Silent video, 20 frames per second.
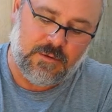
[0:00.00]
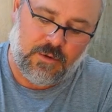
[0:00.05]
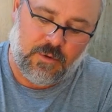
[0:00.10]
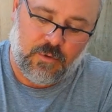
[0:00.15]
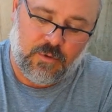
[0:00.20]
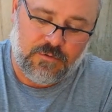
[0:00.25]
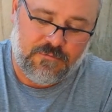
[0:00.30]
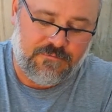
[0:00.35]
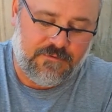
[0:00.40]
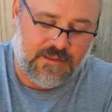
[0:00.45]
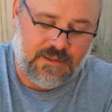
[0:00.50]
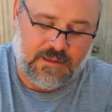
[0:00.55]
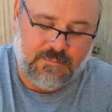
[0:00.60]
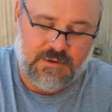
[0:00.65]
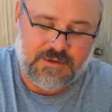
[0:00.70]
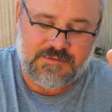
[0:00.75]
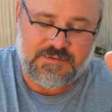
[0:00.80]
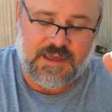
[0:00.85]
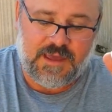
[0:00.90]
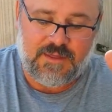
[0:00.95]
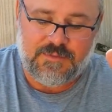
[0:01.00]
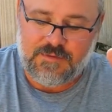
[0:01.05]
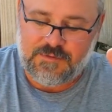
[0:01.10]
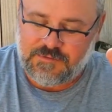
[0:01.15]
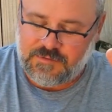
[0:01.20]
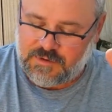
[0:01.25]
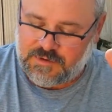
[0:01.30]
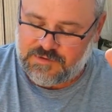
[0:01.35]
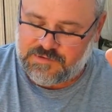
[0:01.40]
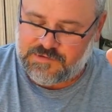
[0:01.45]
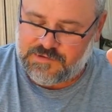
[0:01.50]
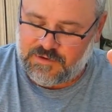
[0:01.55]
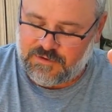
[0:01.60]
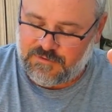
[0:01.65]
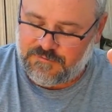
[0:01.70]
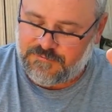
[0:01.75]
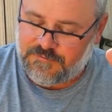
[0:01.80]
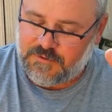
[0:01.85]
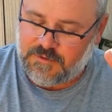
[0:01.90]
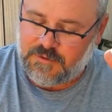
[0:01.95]
Old fella must have had this on his
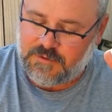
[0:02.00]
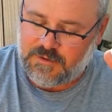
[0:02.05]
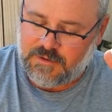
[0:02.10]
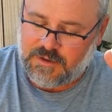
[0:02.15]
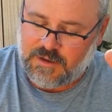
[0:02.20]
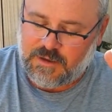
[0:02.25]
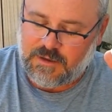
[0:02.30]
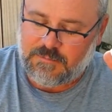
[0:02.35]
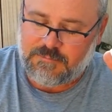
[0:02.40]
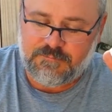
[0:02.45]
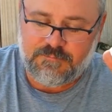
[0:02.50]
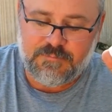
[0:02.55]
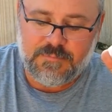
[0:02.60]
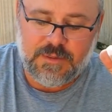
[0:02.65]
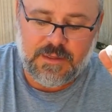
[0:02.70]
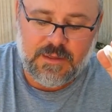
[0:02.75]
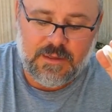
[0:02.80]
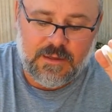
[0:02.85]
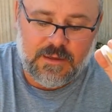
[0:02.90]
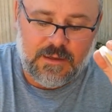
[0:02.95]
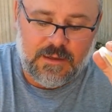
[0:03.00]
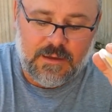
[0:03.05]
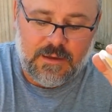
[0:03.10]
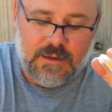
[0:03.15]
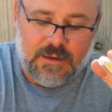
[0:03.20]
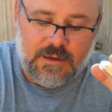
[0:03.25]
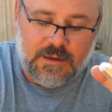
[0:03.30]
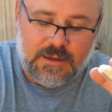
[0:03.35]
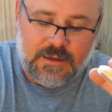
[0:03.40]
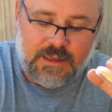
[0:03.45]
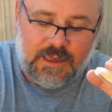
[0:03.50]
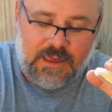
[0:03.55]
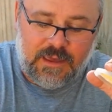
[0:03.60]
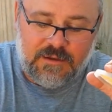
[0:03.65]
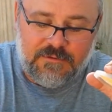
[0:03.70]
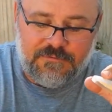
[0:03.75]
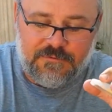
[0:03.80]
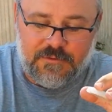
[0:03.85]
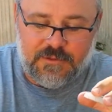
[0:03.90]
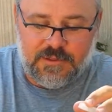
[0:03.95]
shelf, a can
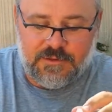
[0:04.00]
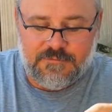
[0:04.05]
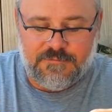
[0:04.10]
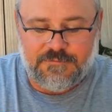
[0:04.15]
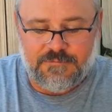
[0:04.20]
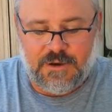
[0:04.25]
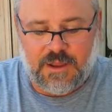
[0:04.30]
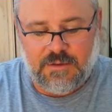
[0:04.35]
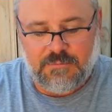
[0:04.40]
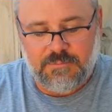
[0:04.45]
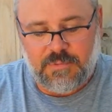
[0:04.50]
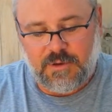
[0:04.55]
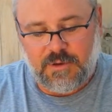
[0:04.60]
full of round